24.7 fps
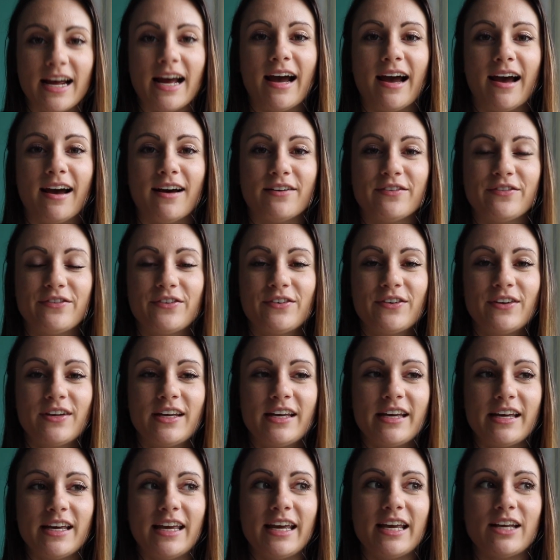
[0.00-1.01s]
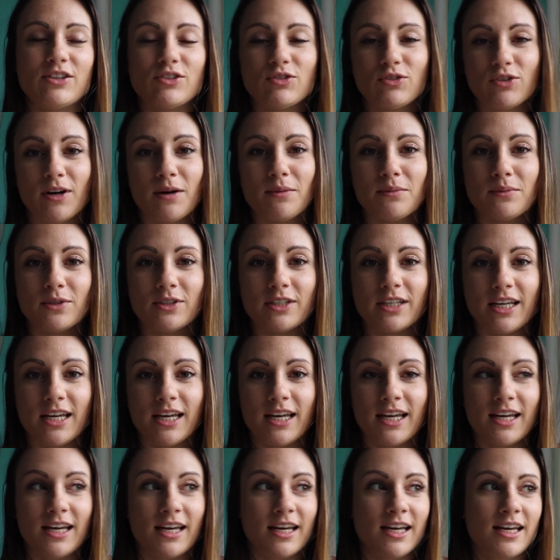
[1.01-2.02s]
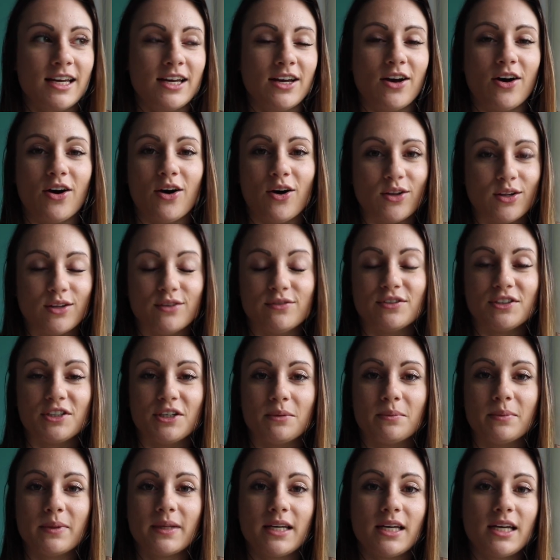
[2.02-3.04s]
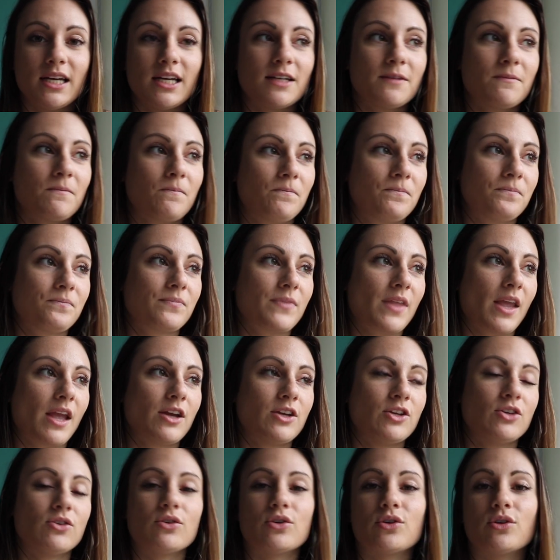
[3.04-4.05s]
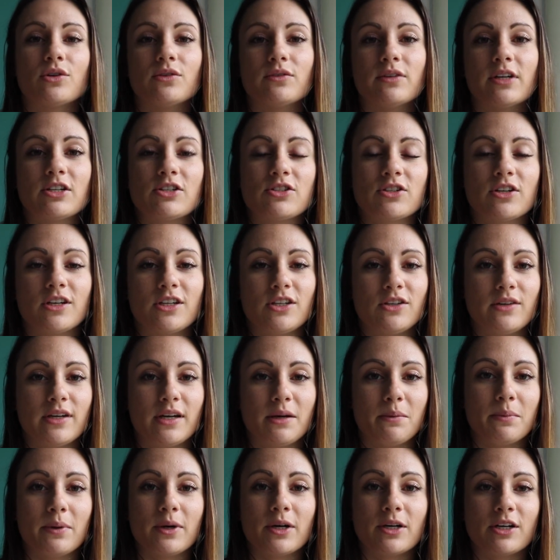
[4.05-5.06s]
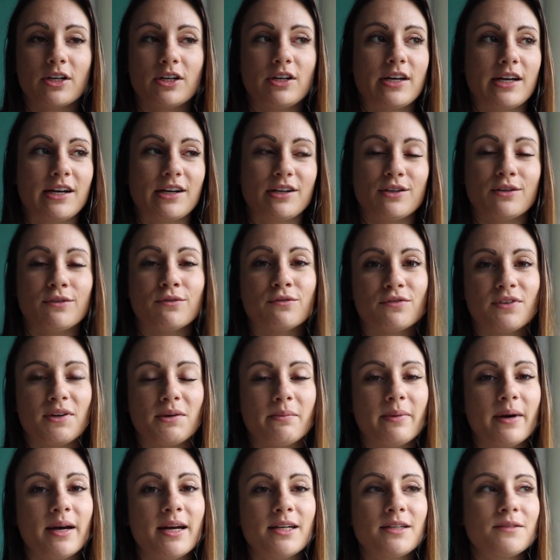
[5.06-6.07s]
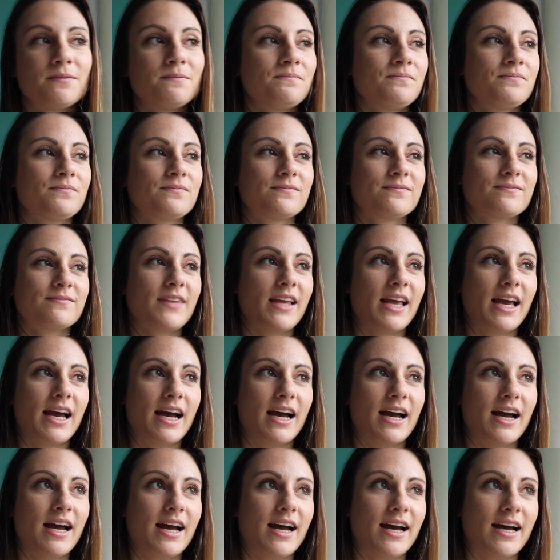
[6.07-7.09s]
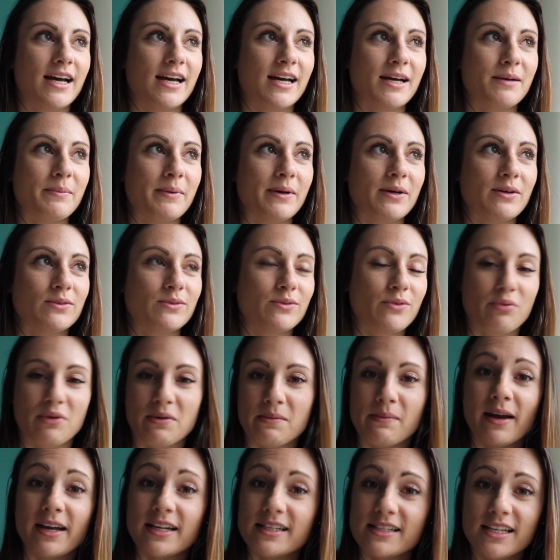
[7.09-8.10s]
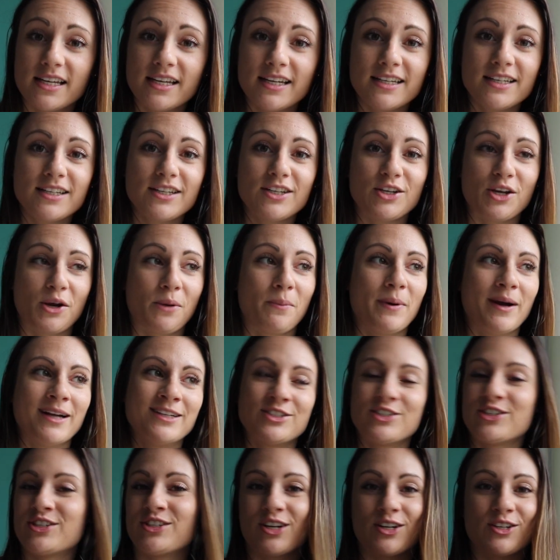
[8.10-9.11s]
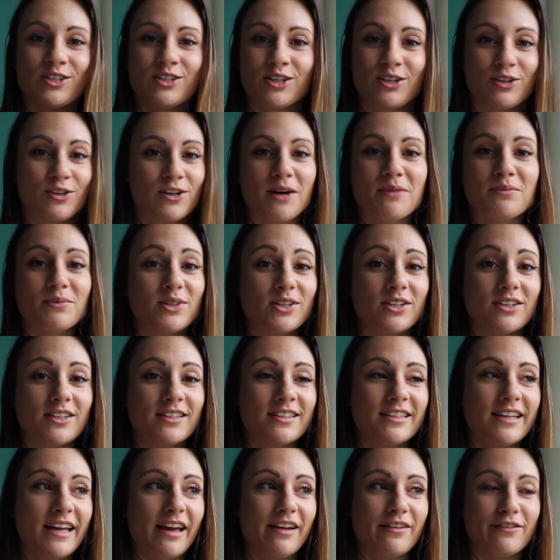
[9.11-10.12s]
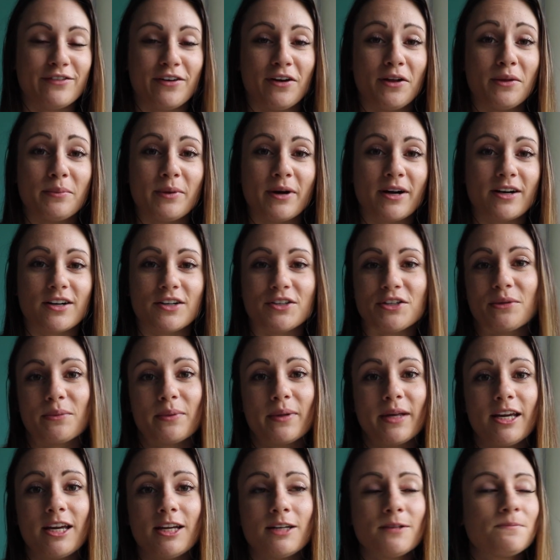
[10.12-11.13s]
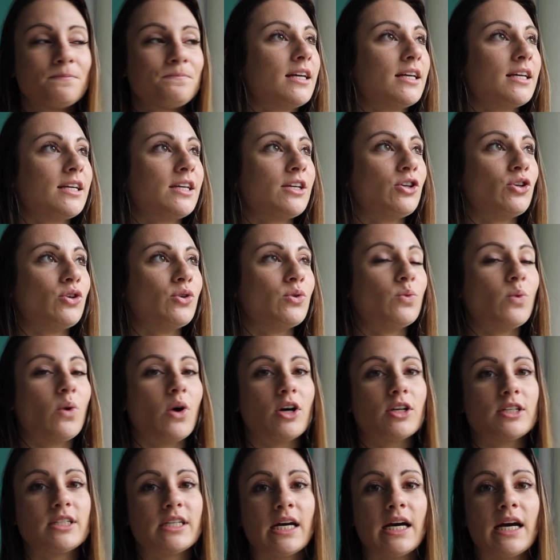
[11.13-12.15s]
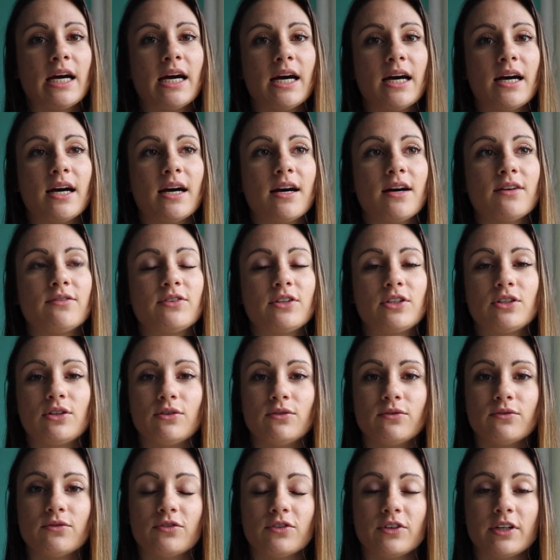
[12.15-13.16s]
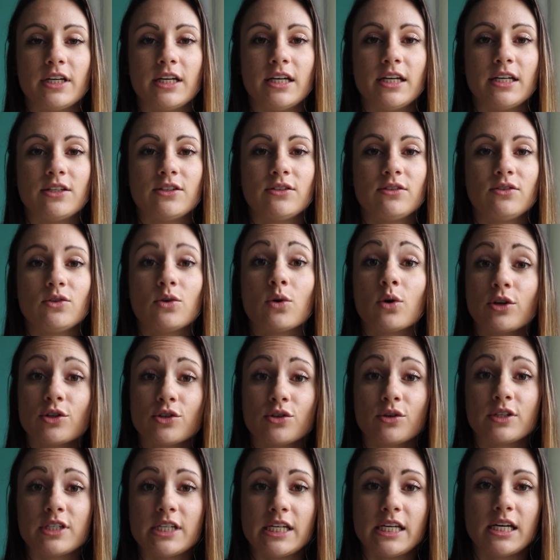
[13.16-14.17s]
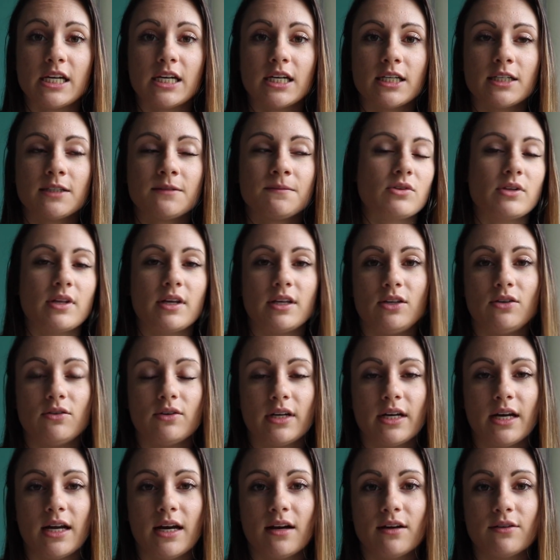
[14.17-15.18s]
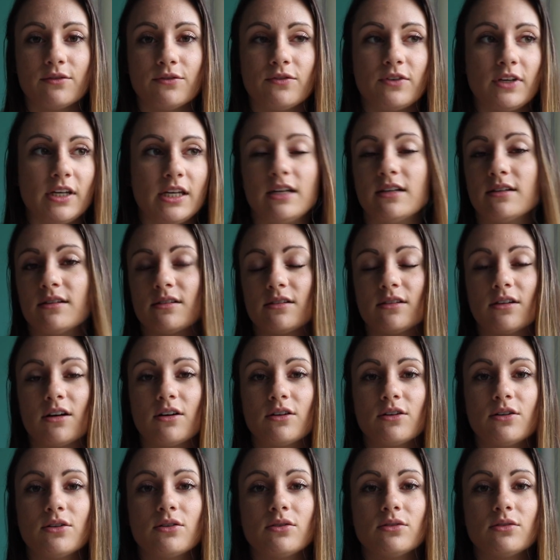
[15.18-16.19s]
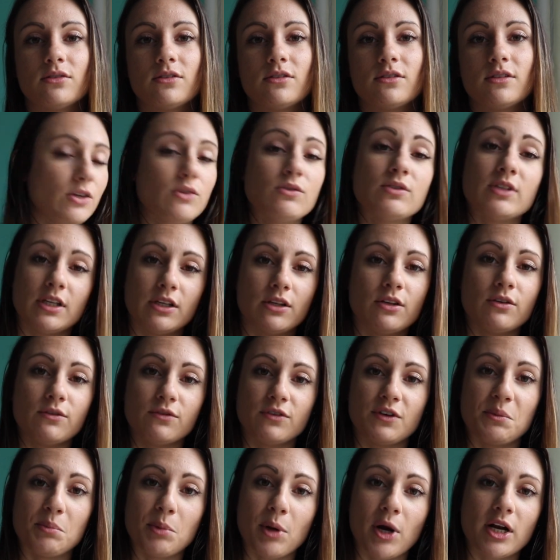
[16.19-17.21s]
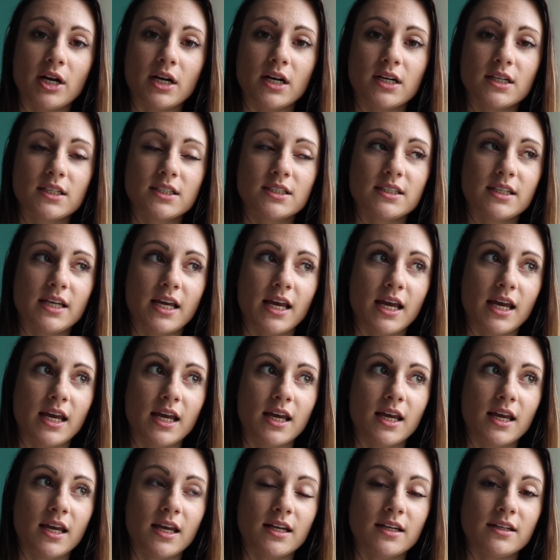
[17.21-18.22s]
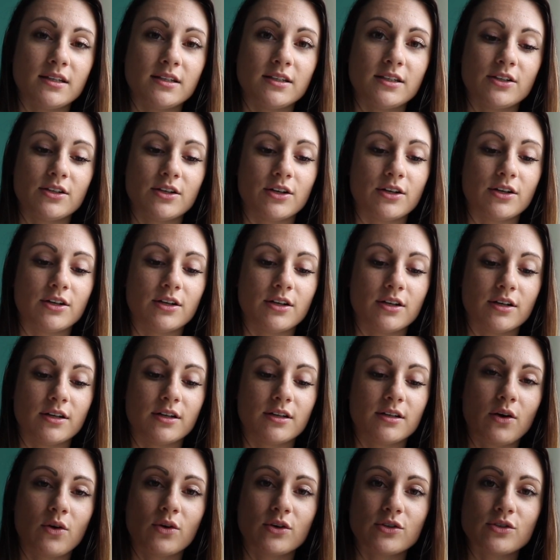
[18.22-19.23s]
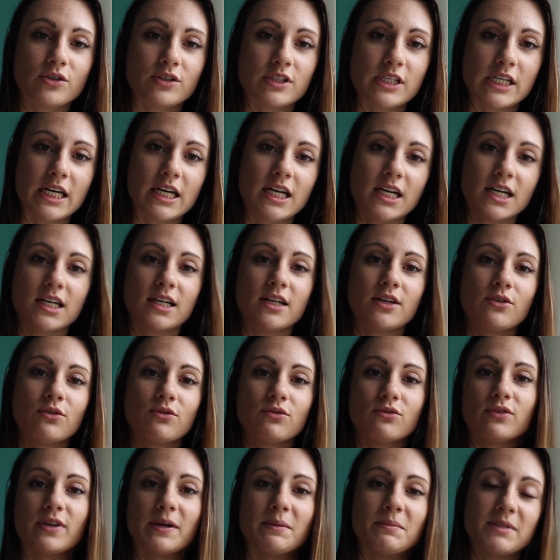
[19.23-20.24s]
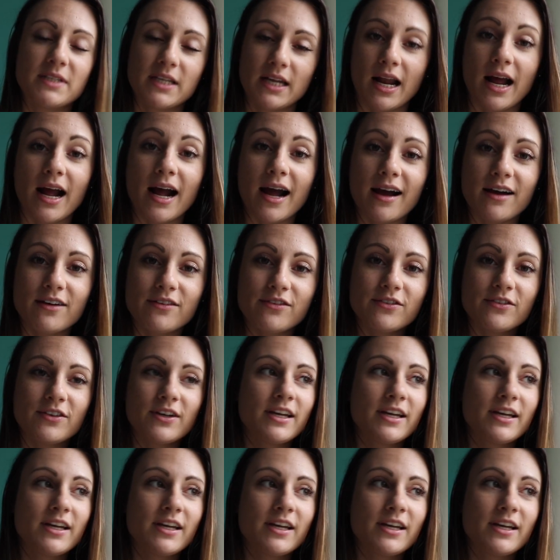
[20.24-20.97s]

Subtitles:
half. It's crumbling all over your plate. You go to a restaurant, you get a burger, you get a gluten-free bun. About 3 bites in, your bun just starts to crumble and fall apart on your plate. You want to have gluten-free corn tortilla so that you can have fajitas and tacos using gluten-free products, and your corn tortilla rips in half.